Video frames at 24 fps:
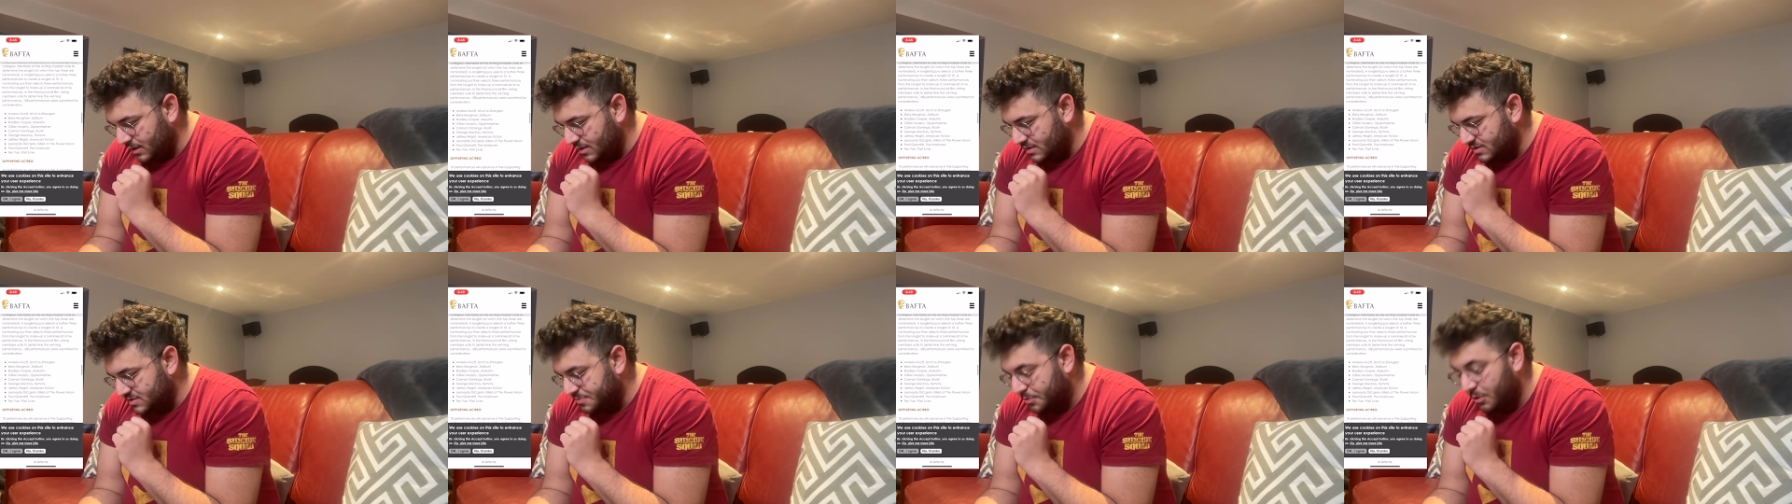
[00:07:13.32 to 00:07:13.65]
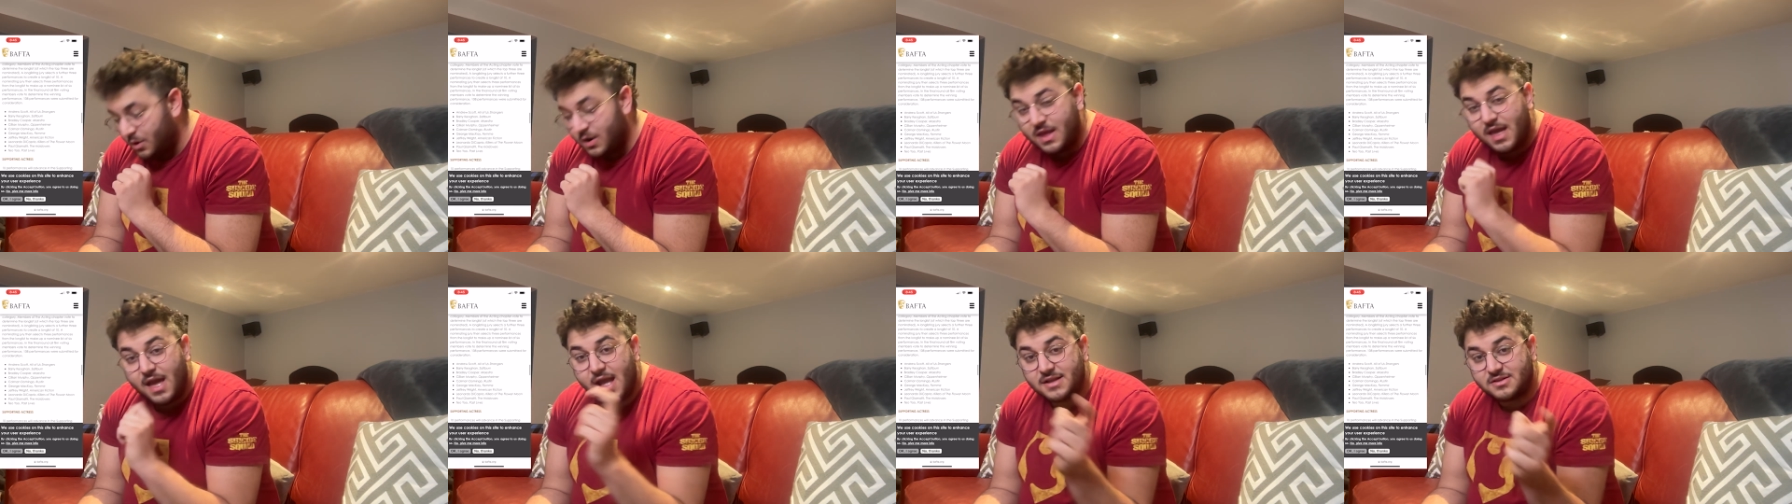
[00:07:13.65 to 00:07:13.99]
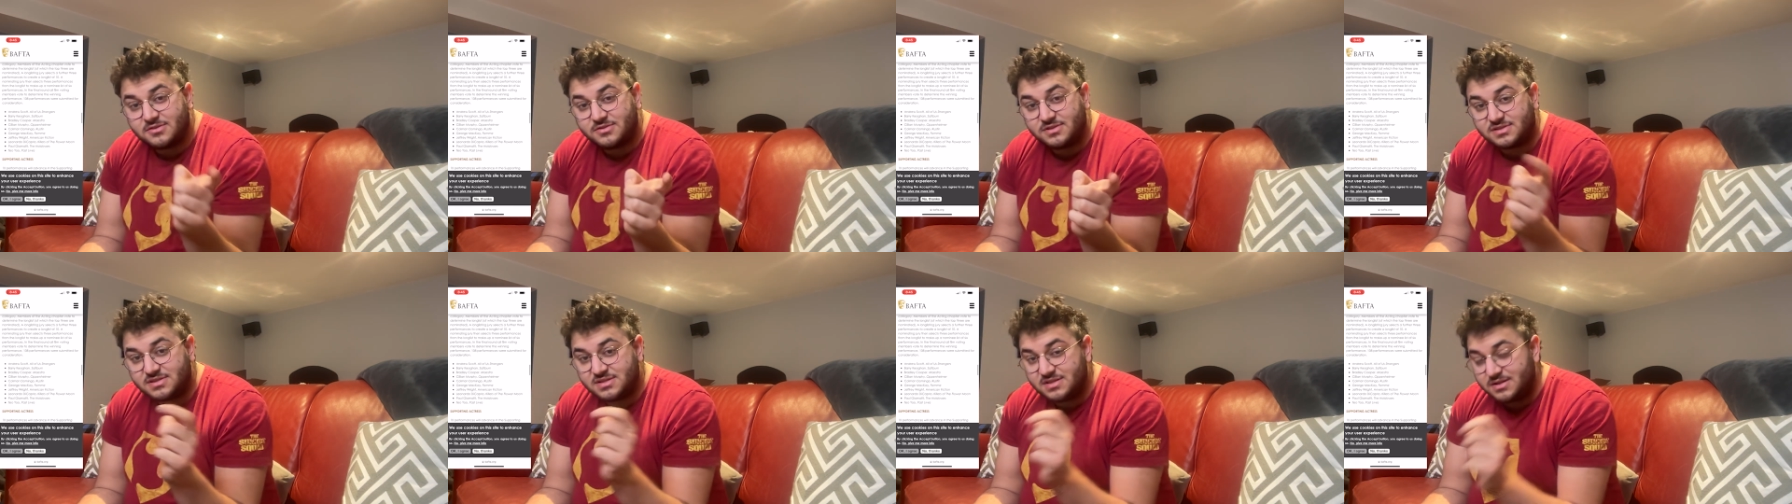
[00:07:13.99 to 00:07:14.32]
Supporting
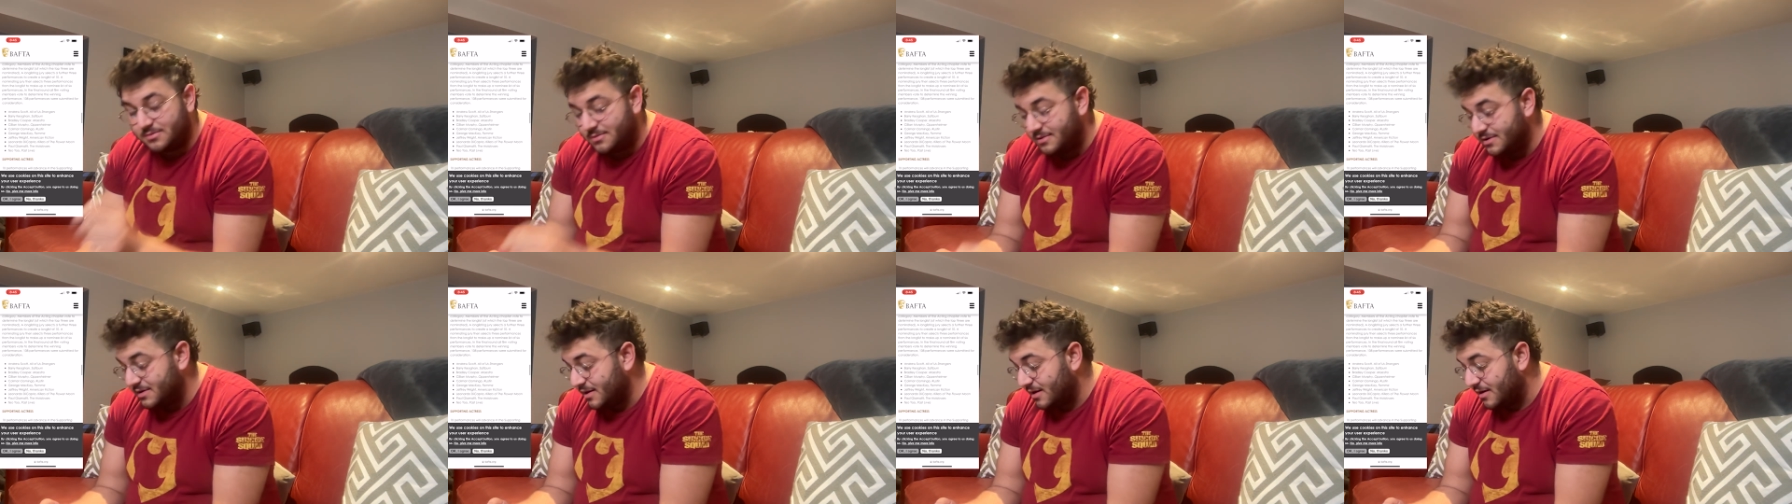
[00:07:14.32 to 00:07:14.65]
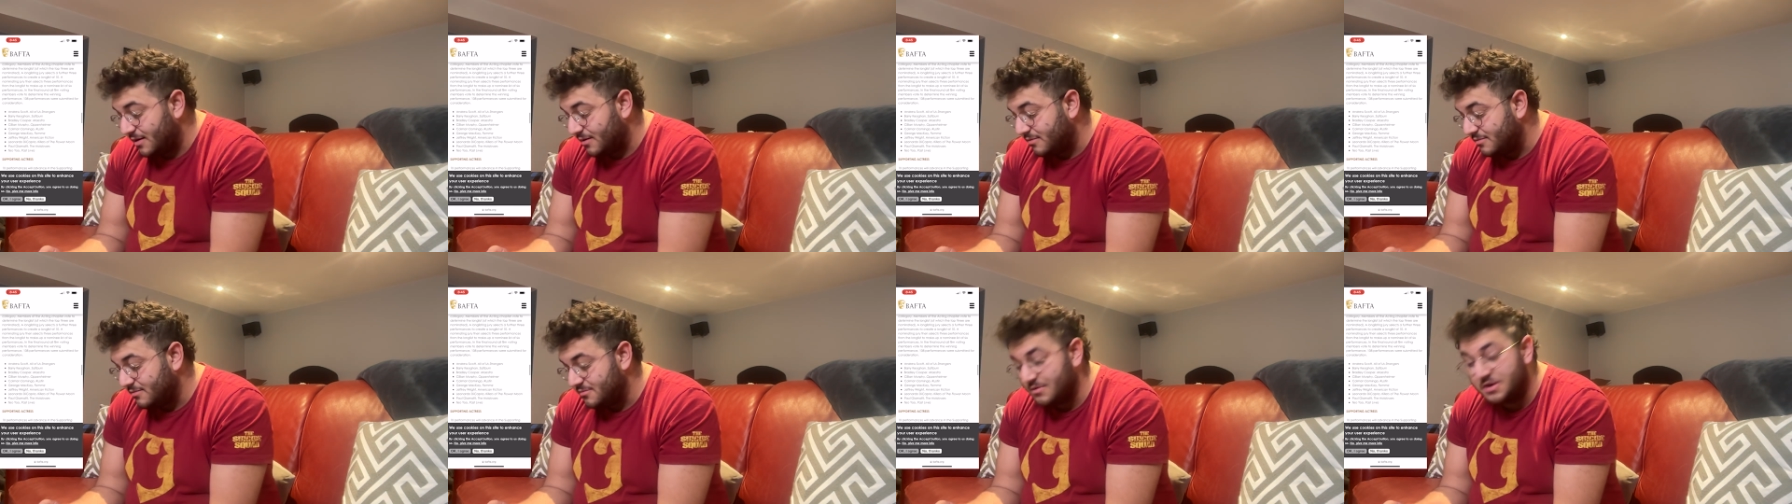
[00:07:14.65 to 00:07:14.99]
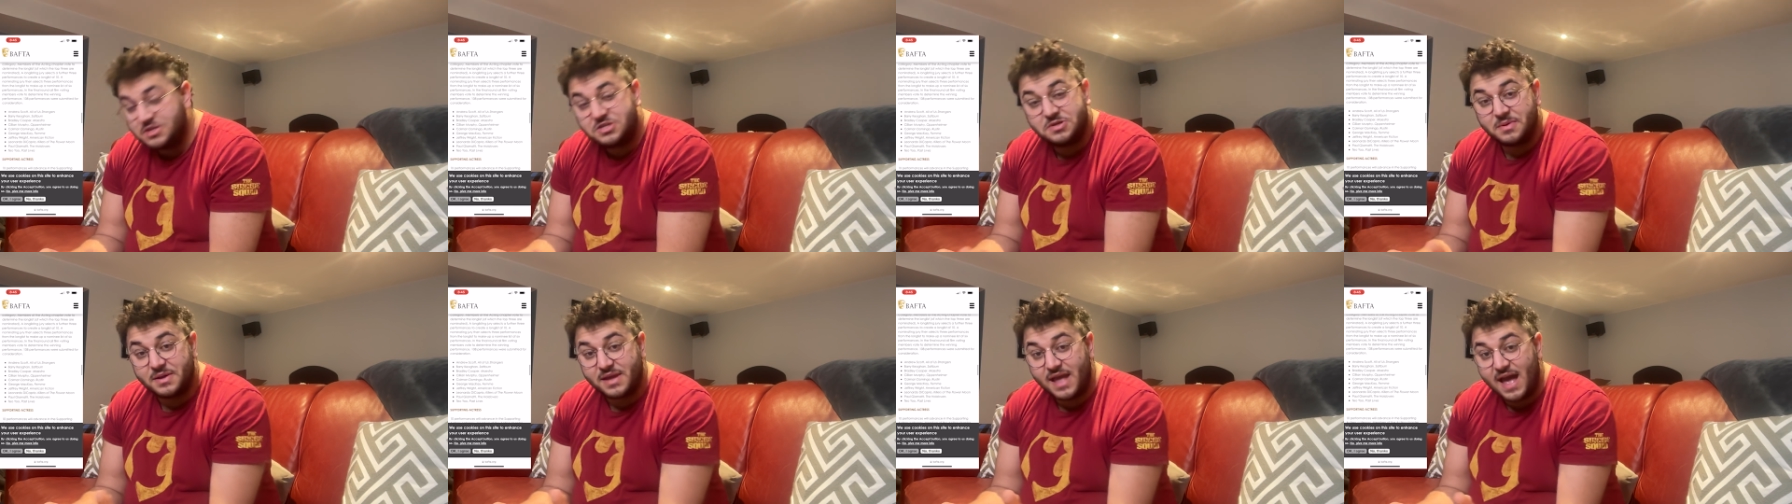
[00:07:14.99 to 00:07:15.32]
actress, here we go.
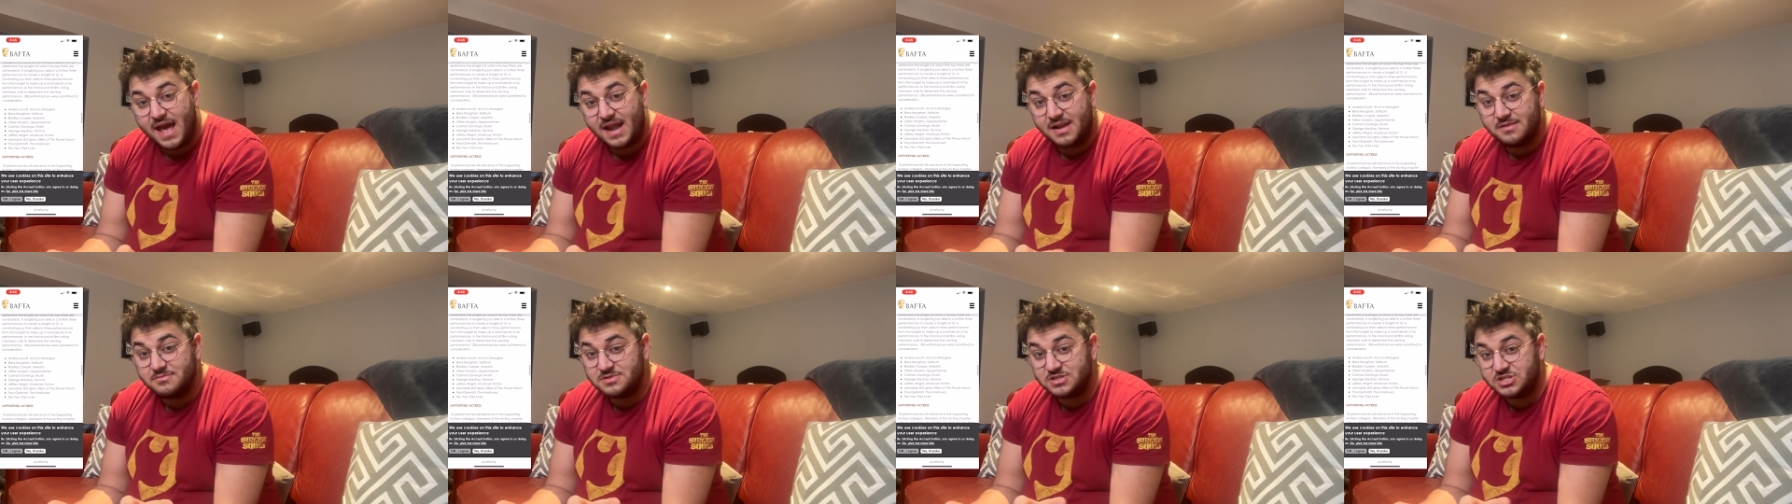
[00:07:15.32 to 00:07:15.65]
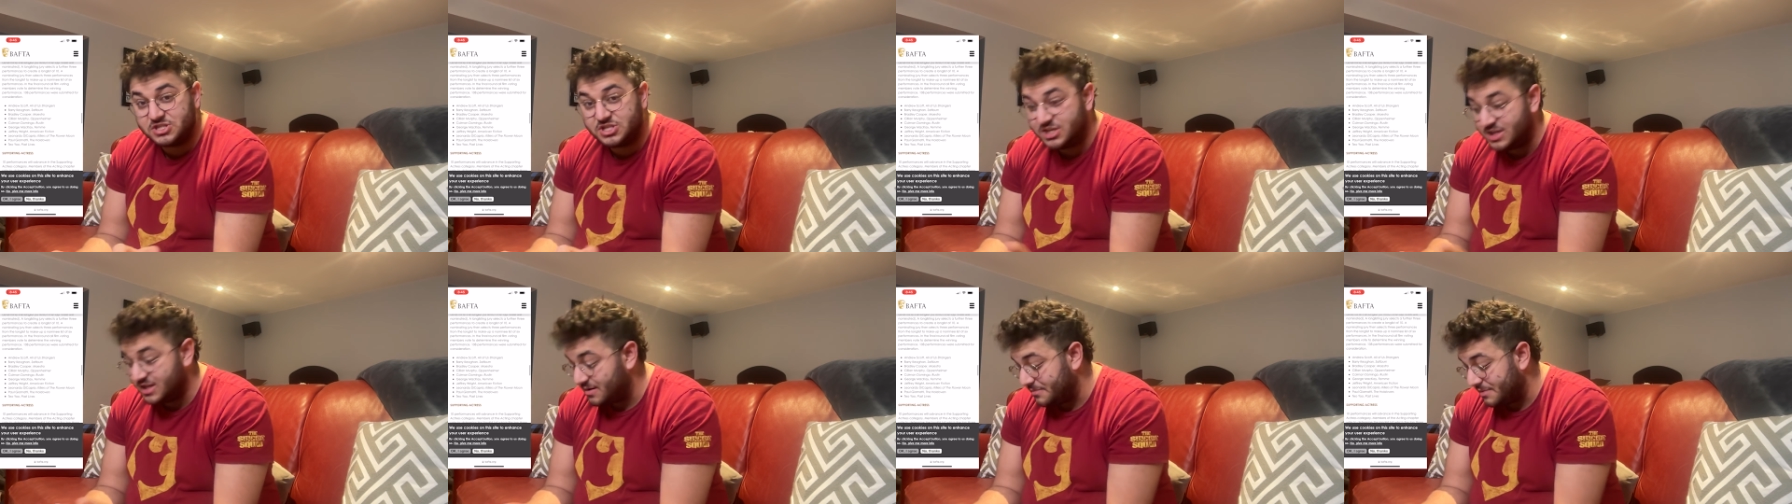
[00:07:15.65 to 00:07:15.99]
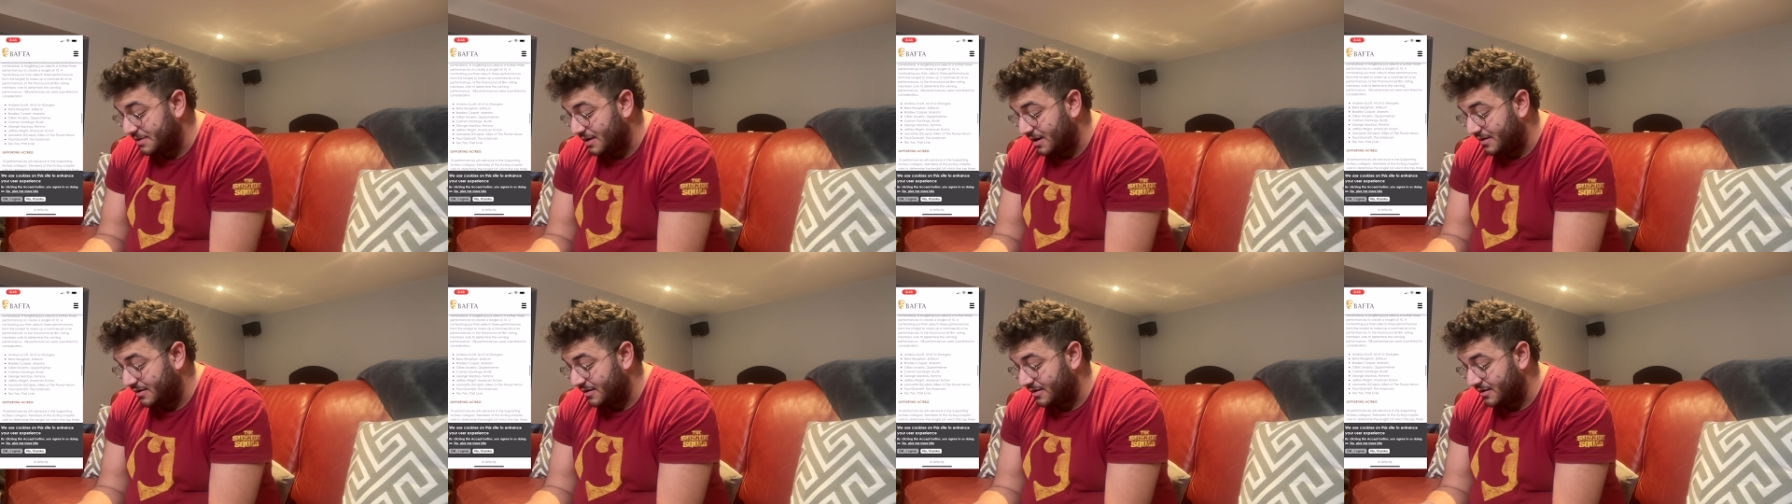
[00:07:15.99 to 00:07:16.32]
Rachel McAdams, is she going to be
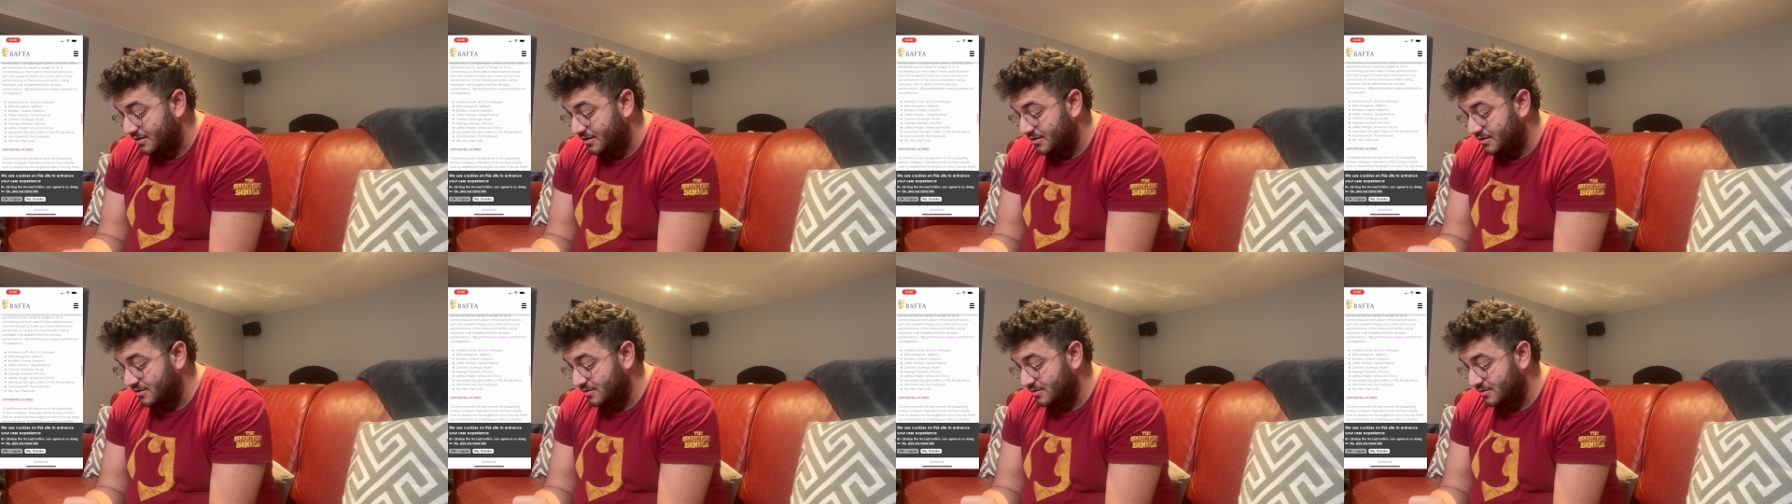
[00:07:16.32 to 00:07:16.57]
on here?